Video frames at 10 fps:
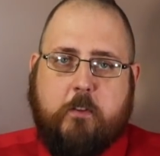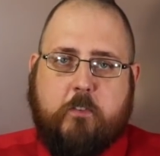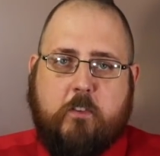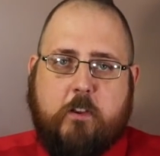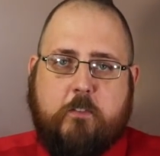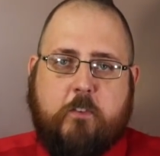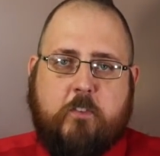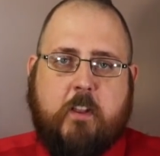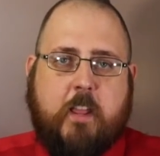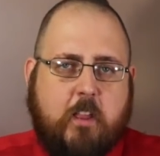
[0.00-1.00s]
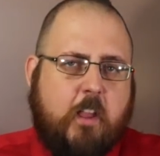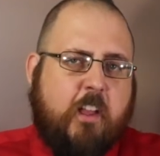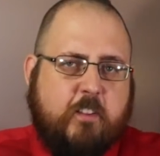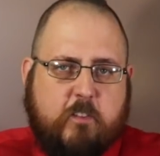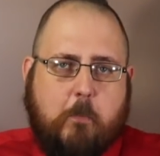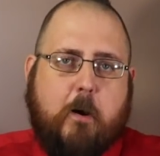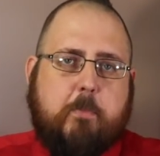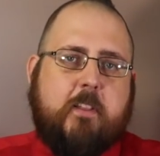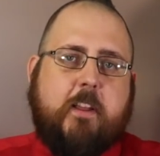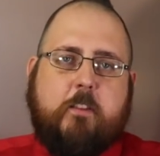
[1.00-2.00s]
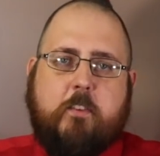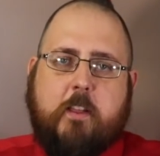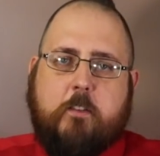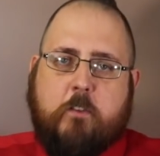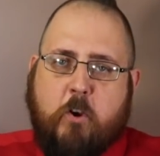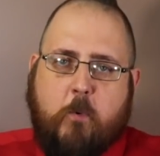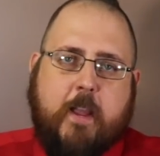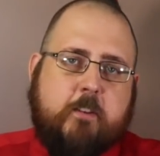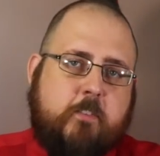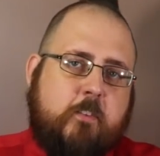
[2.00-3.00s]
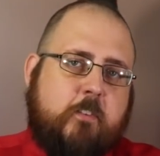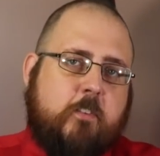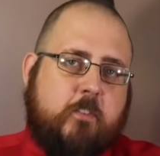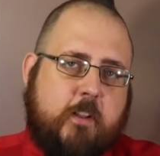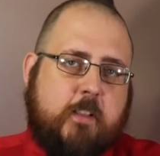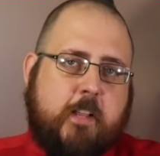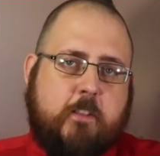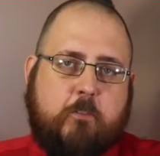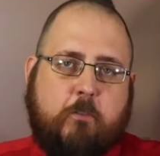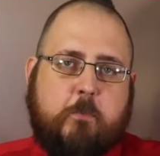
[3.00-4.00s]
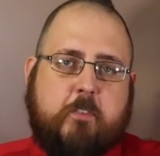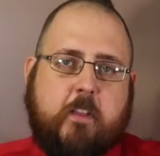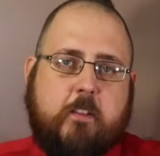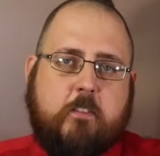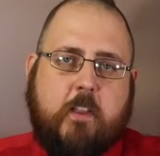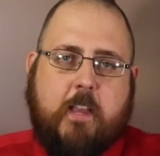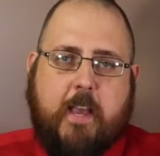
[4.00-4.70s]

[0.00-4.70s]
Assange is in a small place, has no access to sunlight, the group says,